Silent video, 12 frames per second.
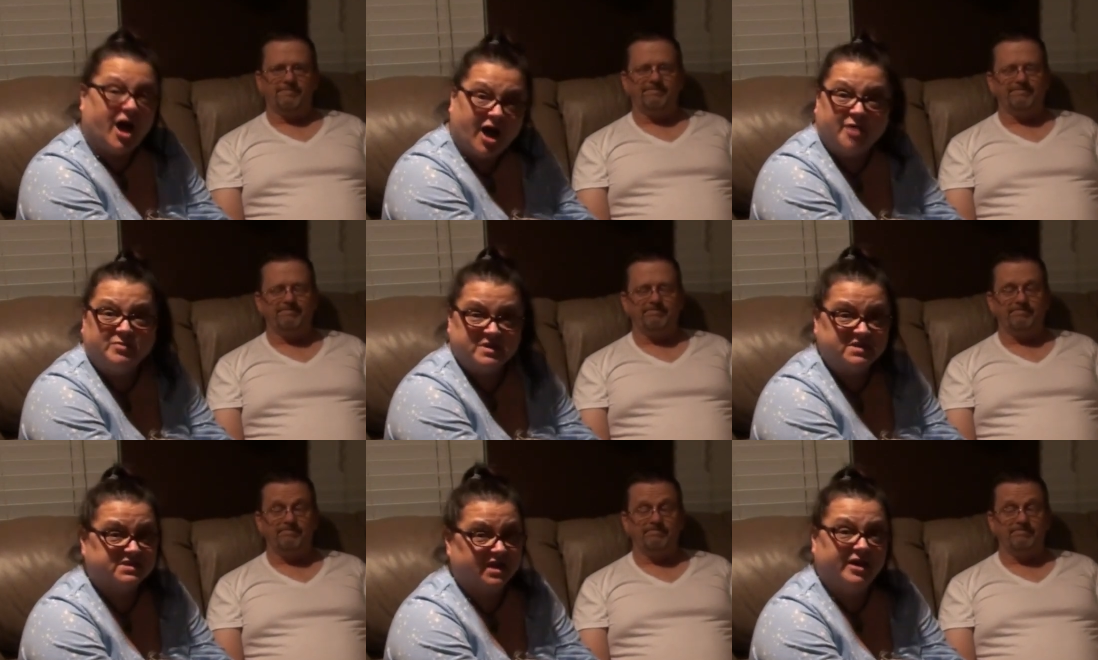Speaker 1: I'm
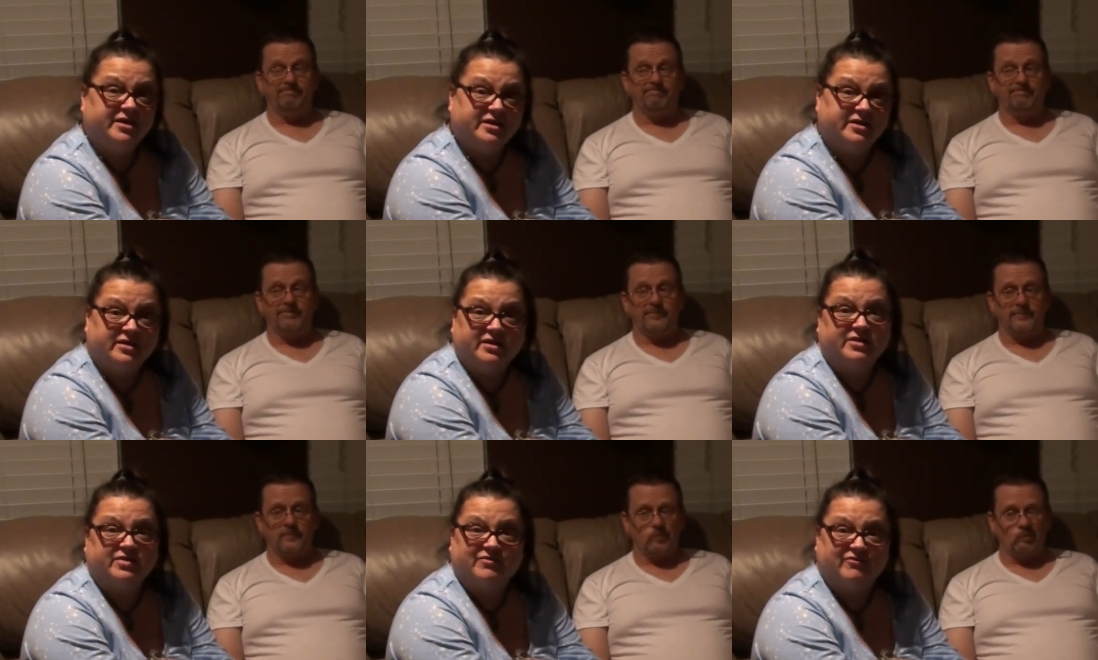excited
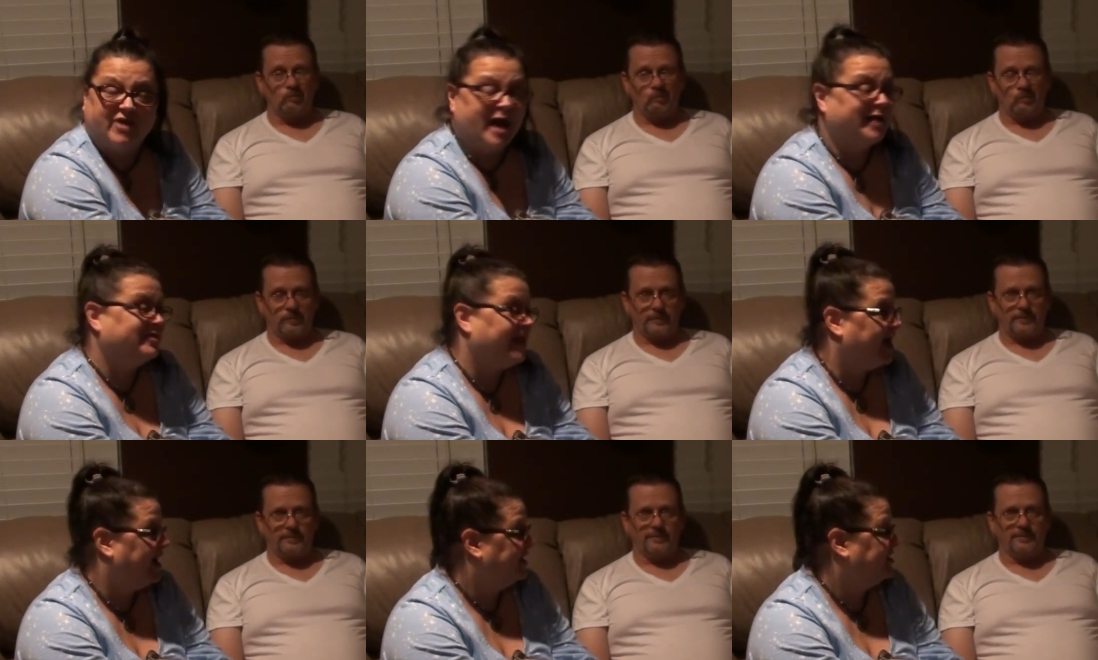in the fact
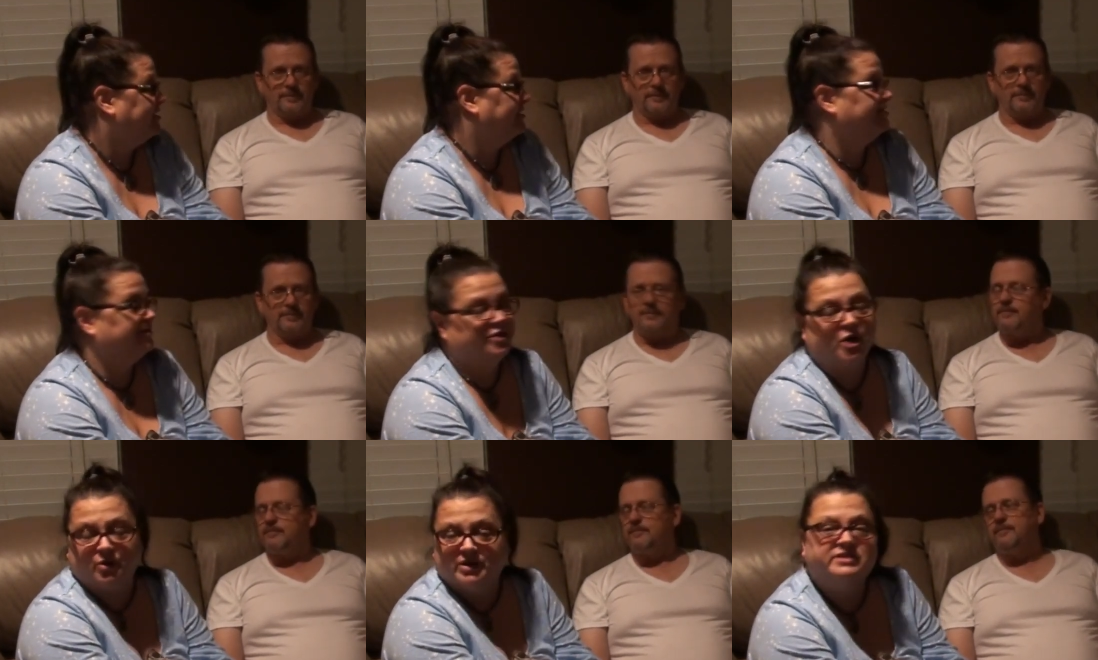that, you
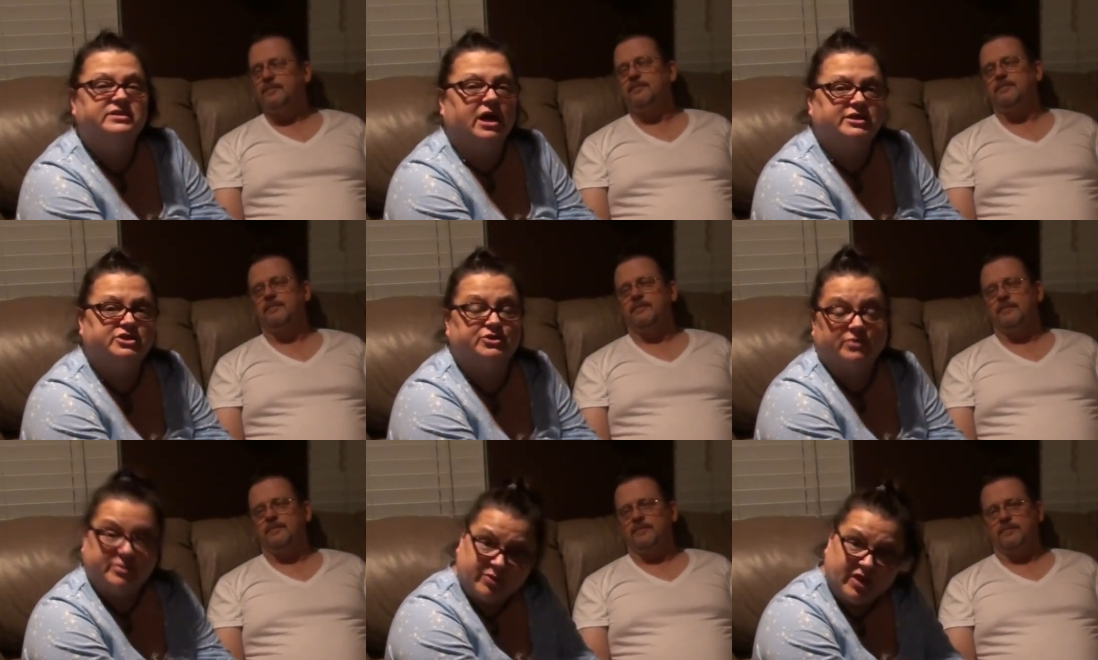know, not to
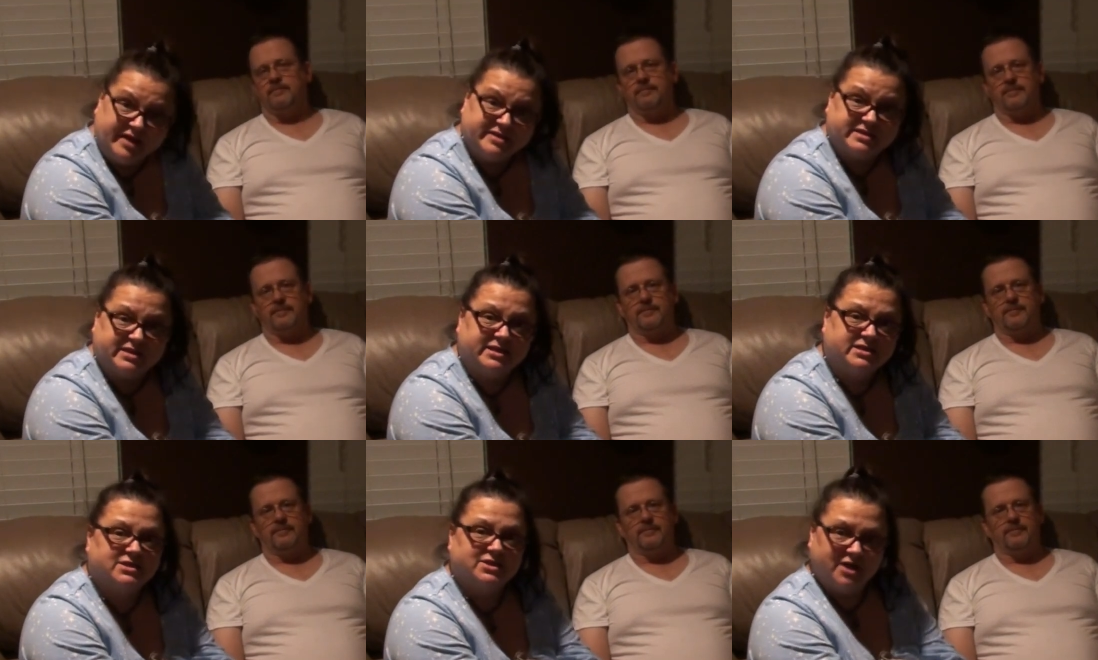replace
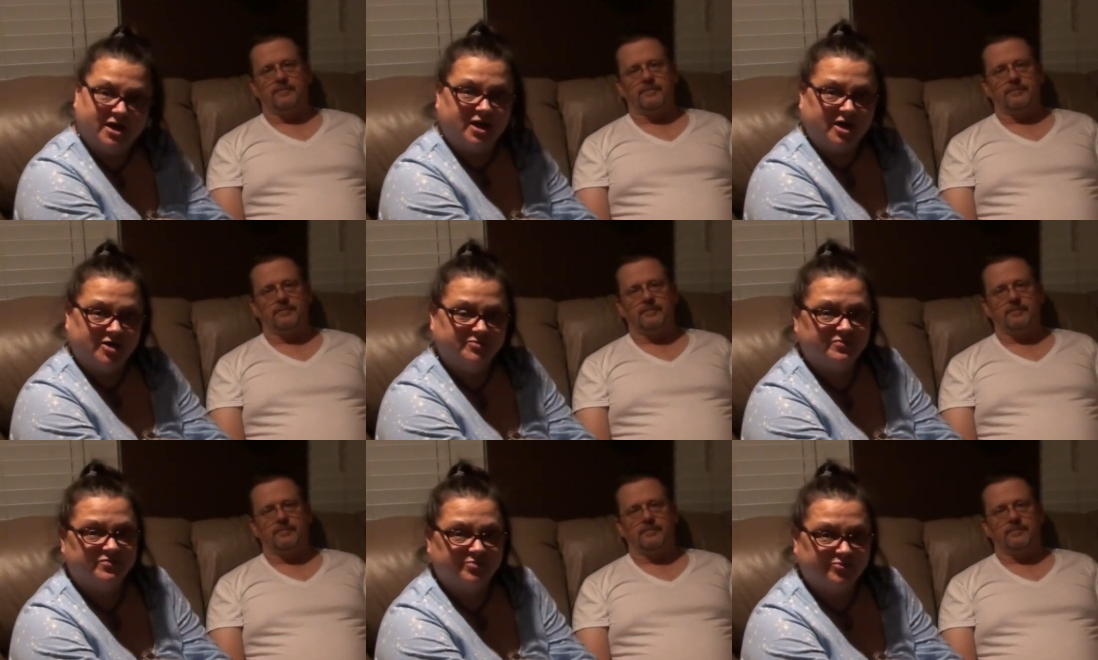it,
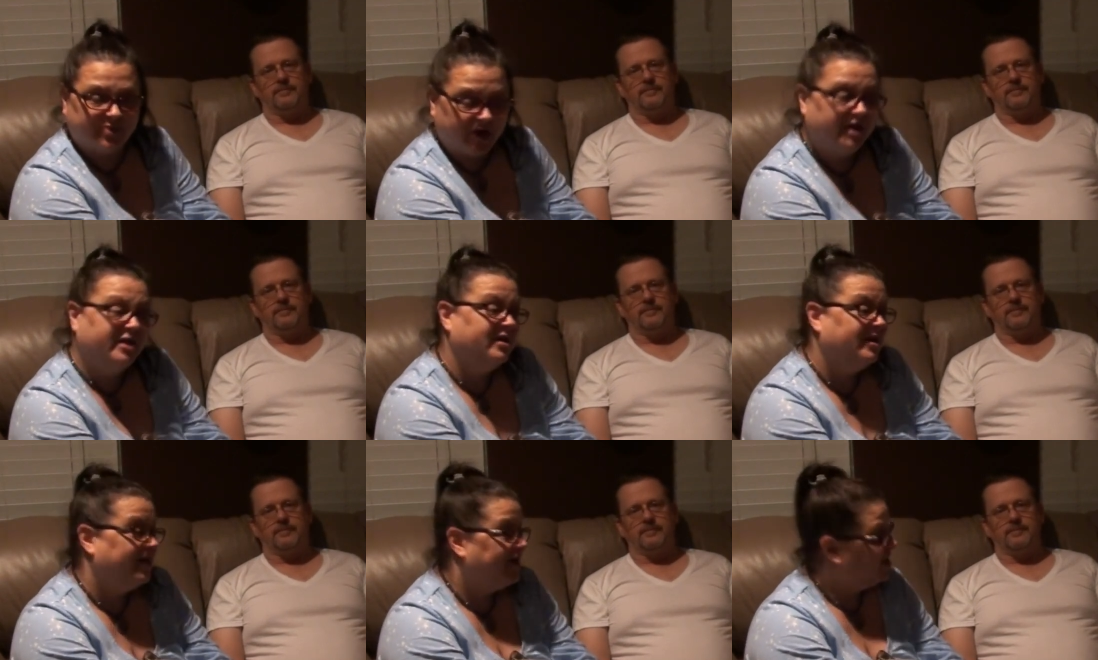but
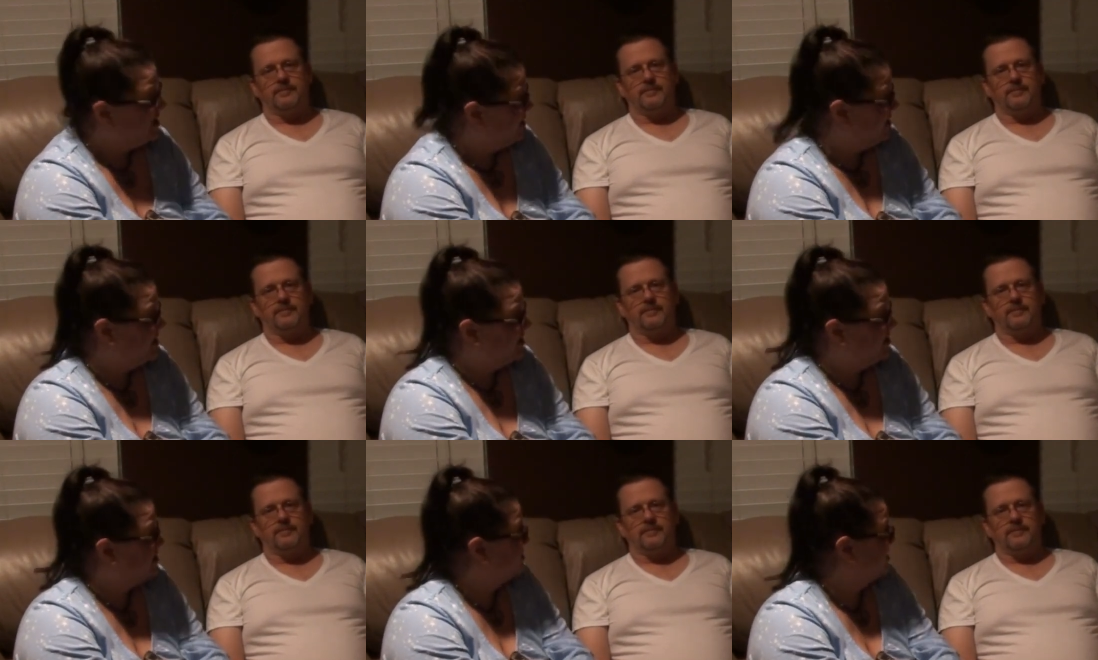
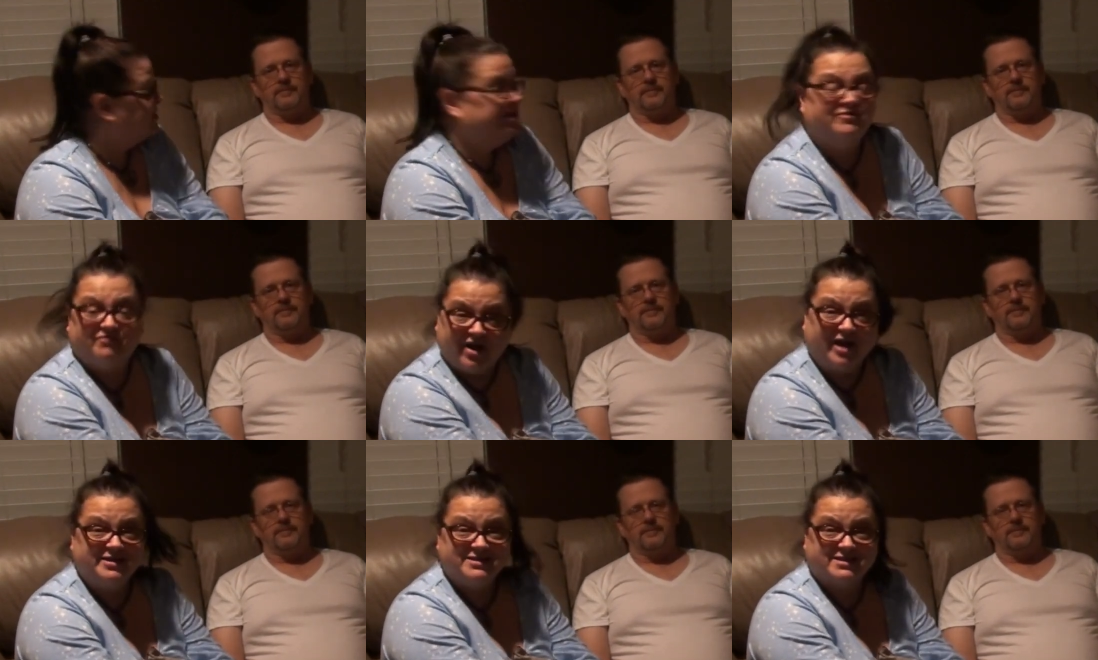until he
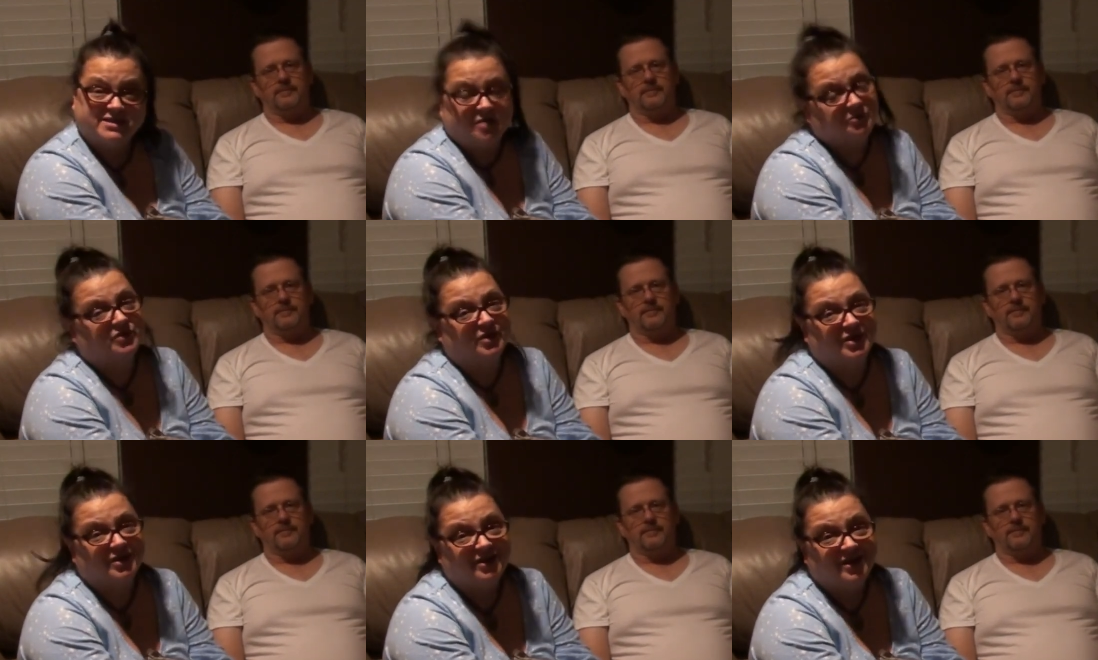finds
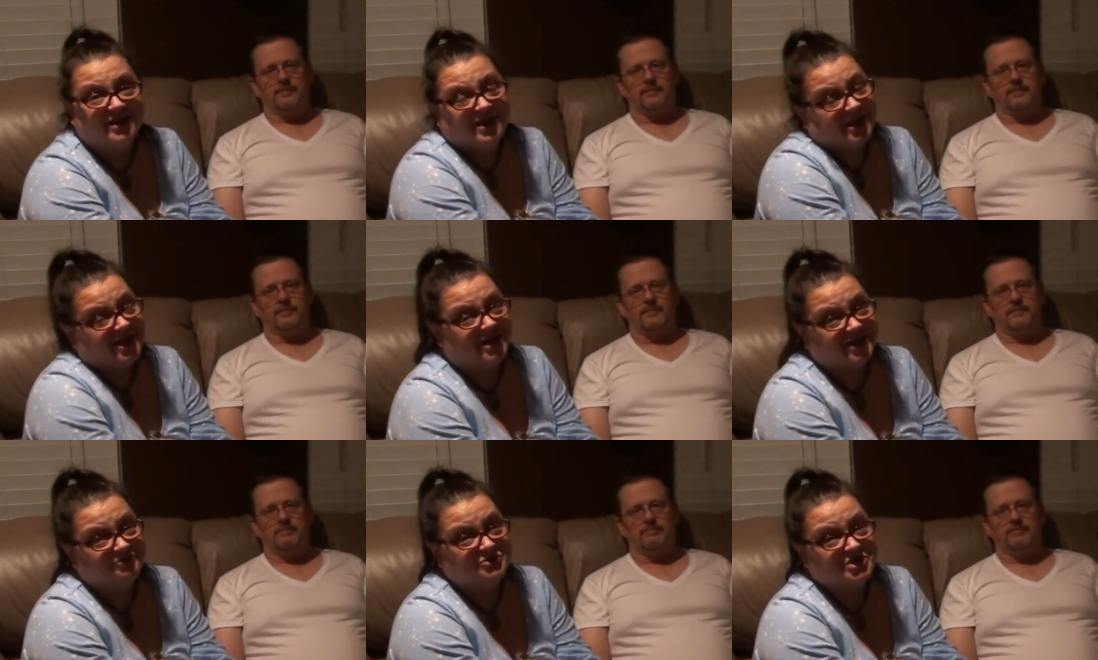something,
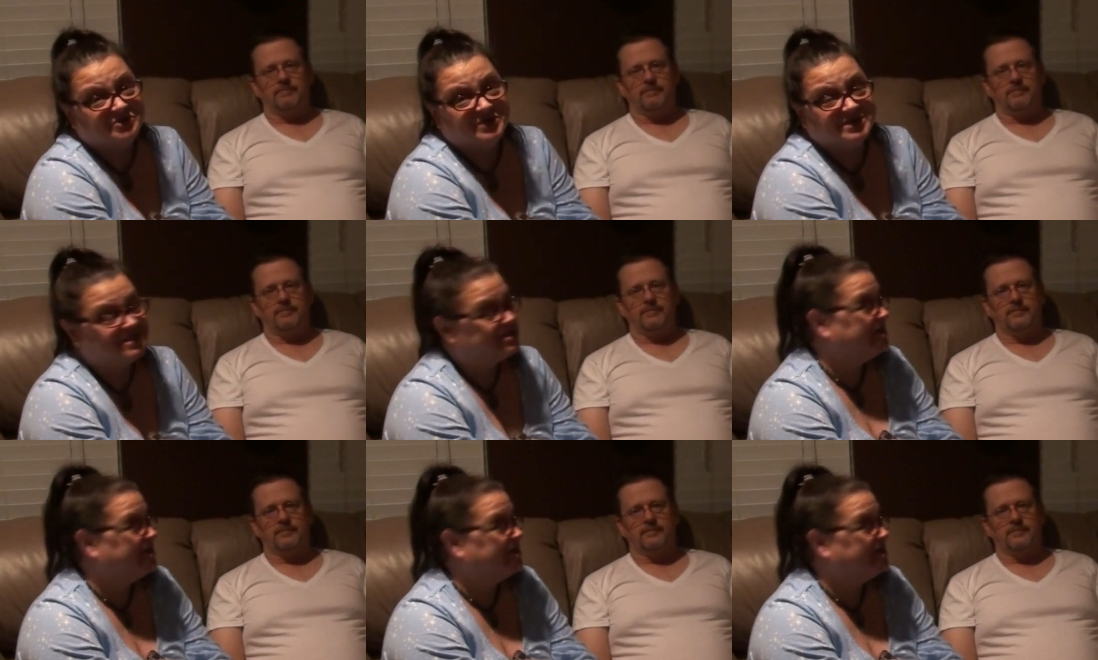it will give us